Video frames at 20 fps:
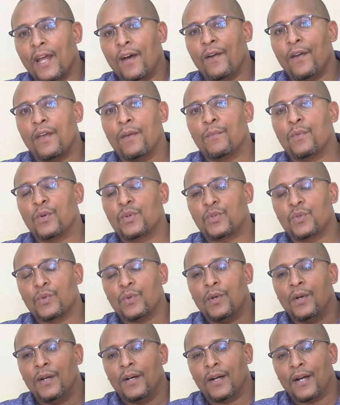now able
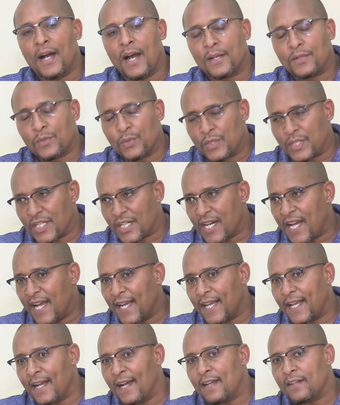to
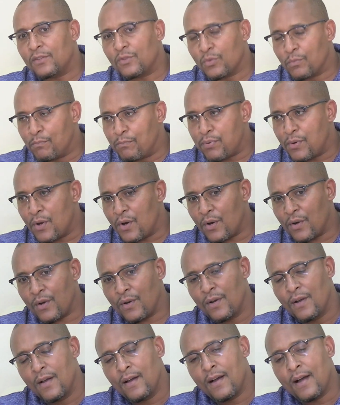track and to
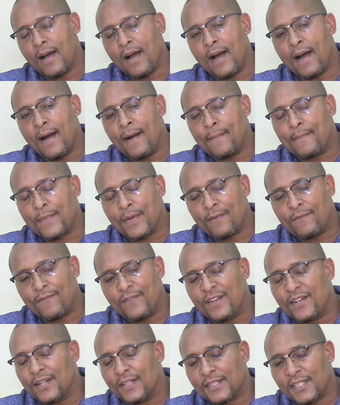block
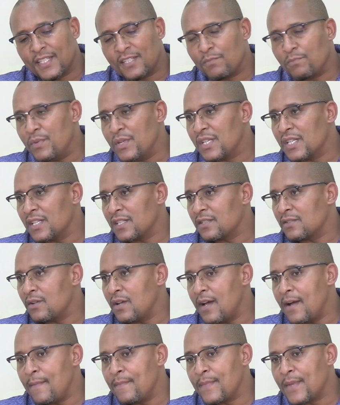very suspicious
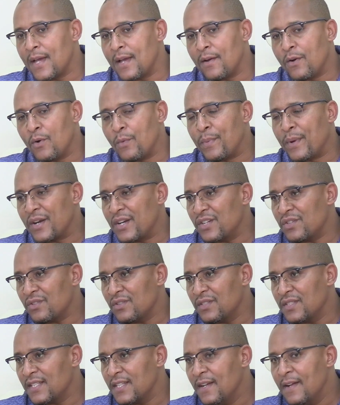
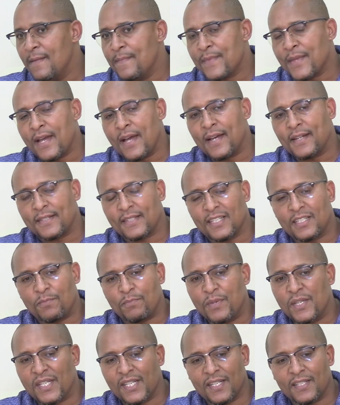operations,
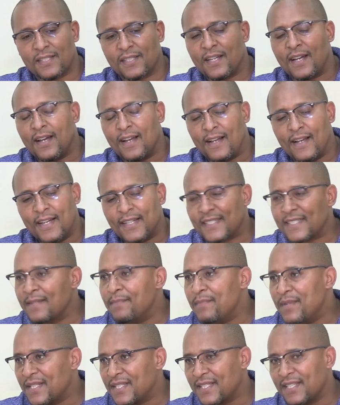suspicious
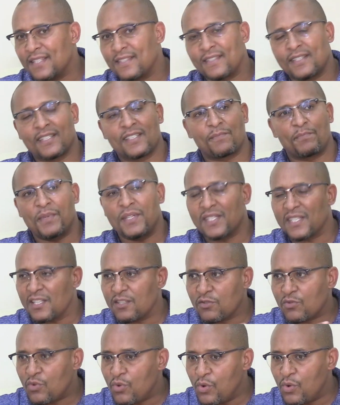SMSs,
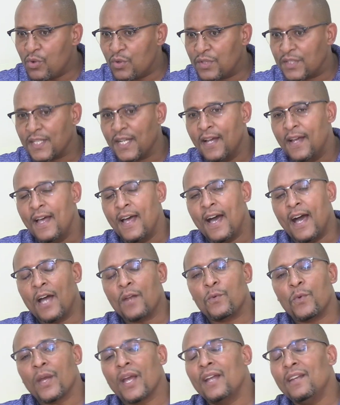suspicious calls,
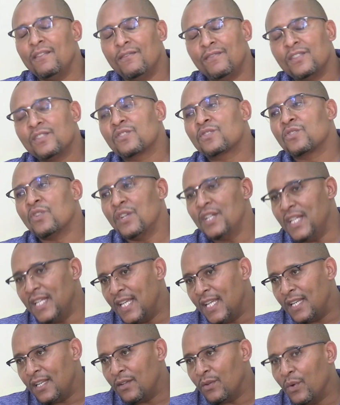and we can even zone
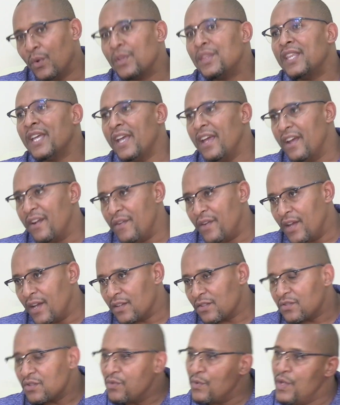in on the area.
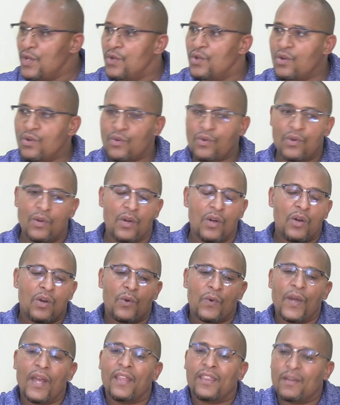So we know
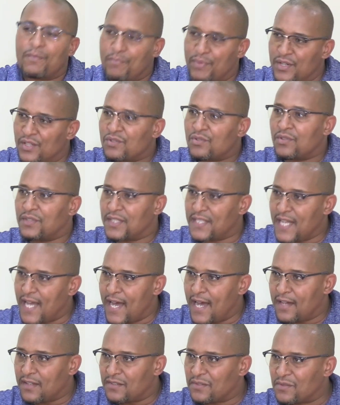where the prisons
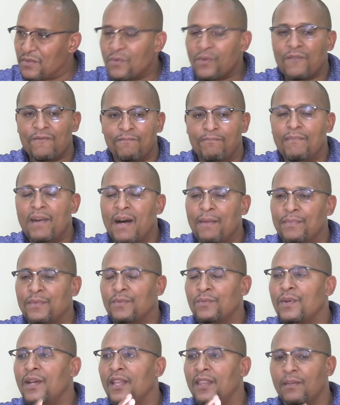are. So we've mapped
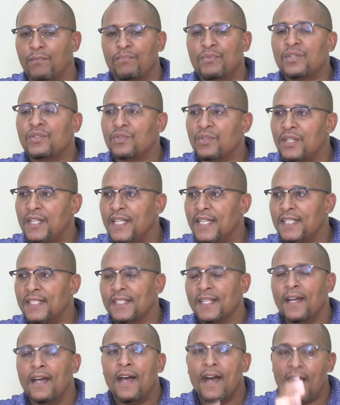where the prison
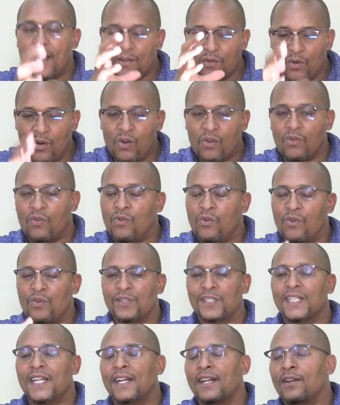is. And all
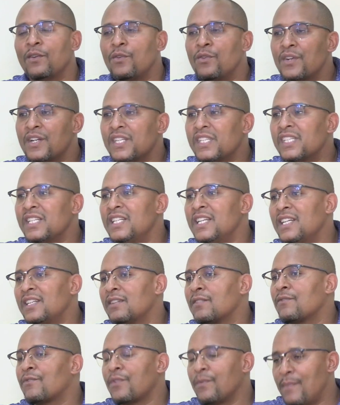calls that are
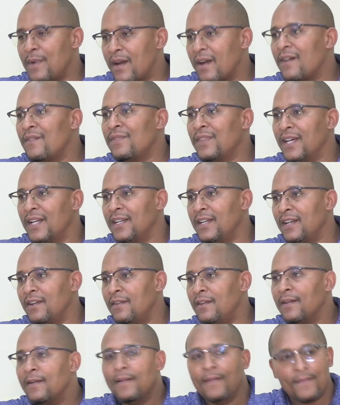originating from around that
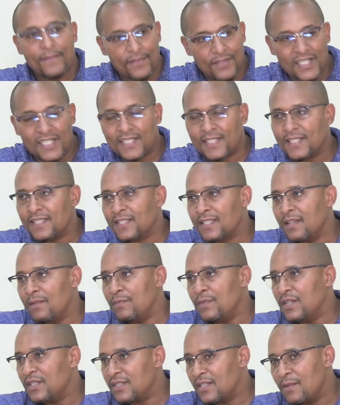area, this
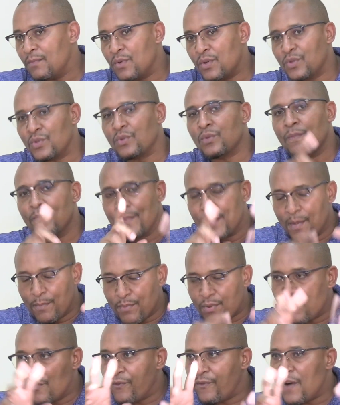system is able to
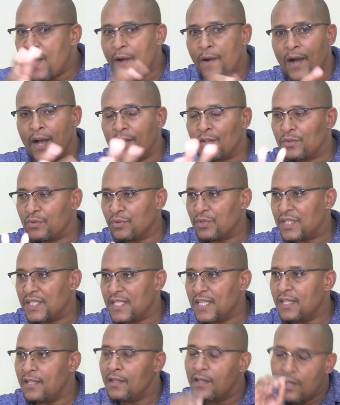profile and to
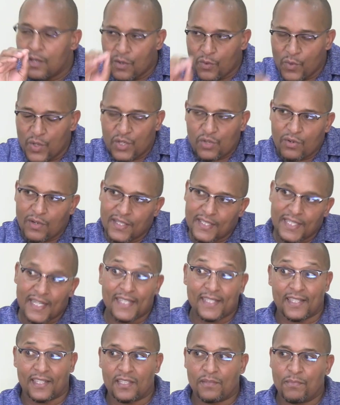see which ones are
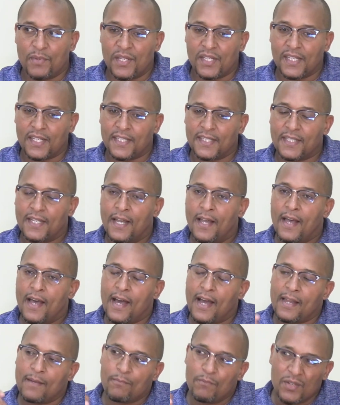suspicious.
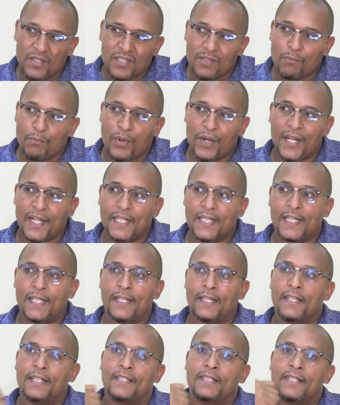And most importantly
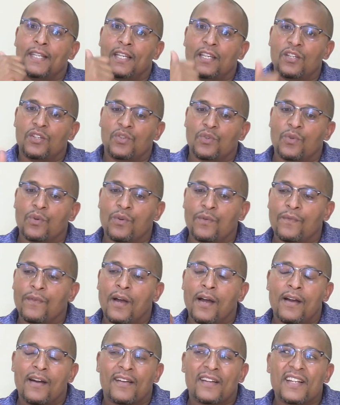is the issue of
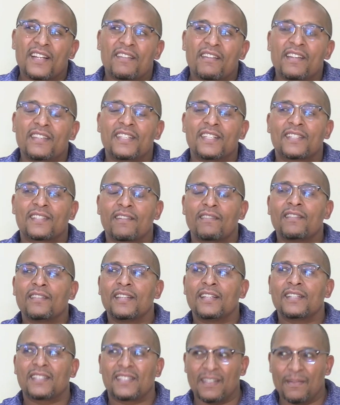re-registering
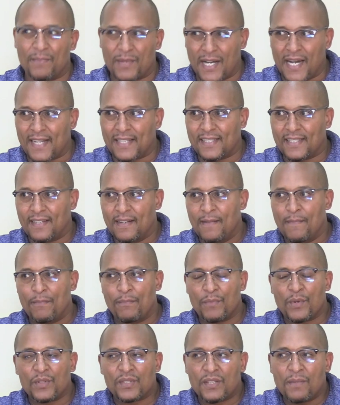the SIM cards.
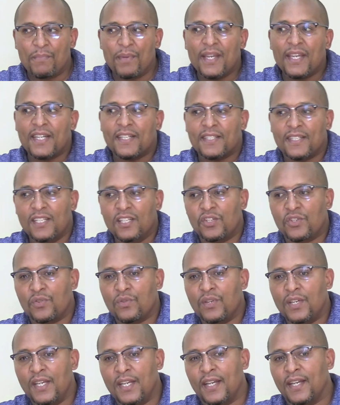Because the biggest
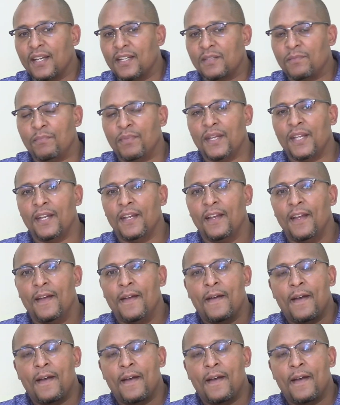issue here has been